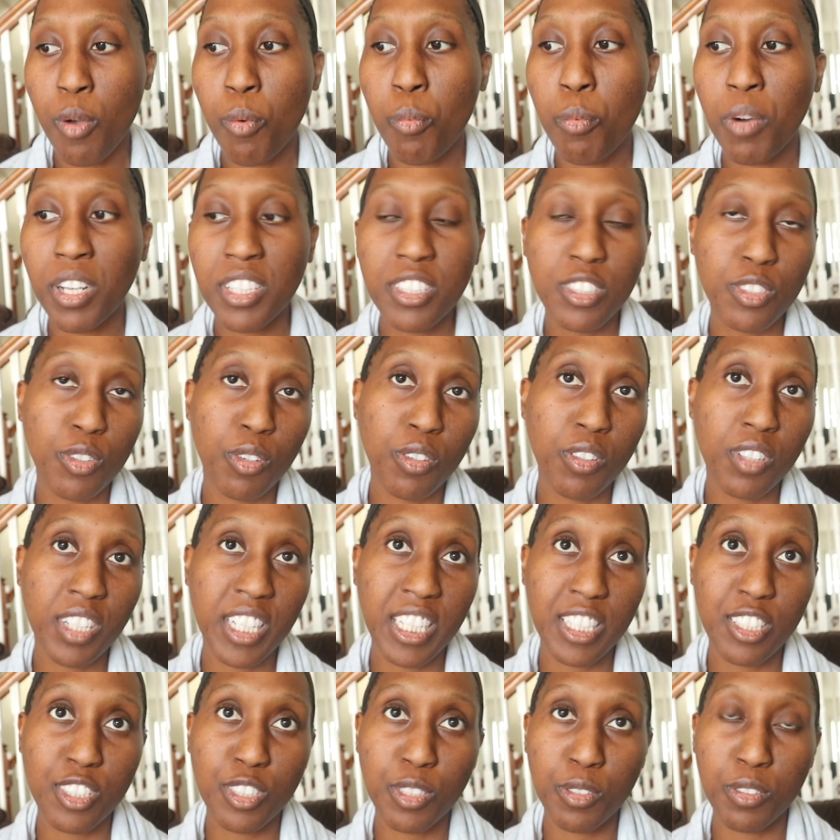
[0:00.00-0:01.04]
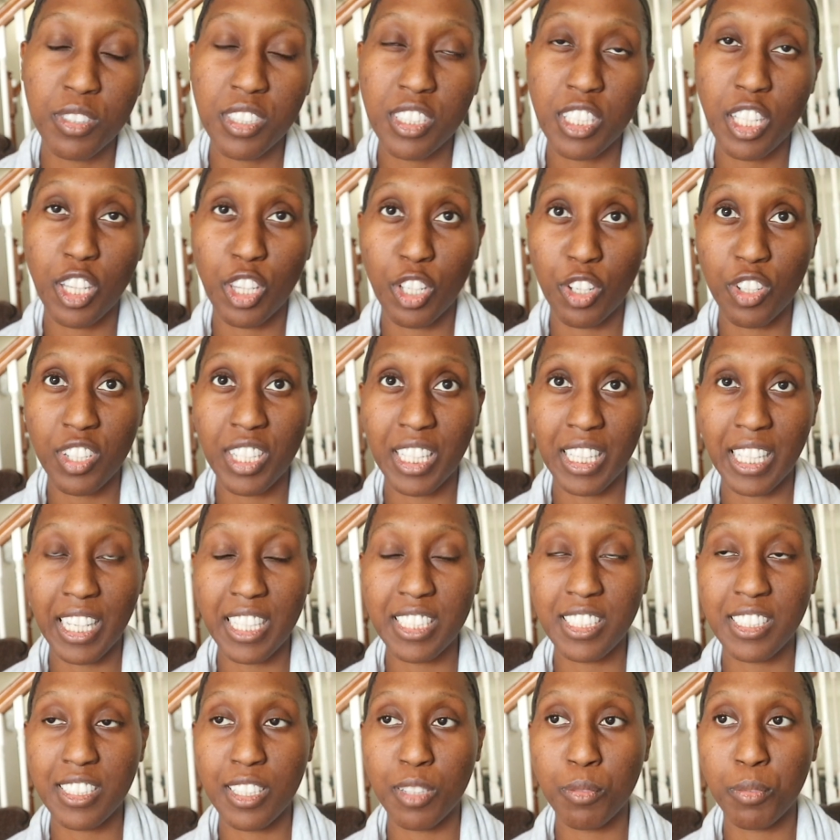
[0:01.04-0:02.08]
One soul can choose to learn a
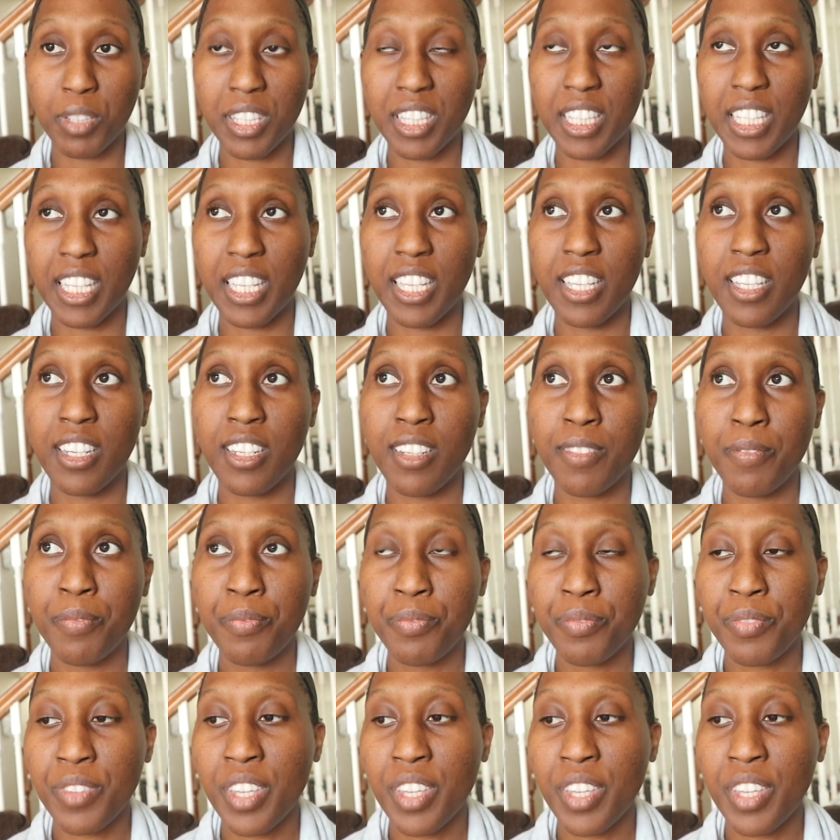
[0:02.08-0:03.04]
lesson within,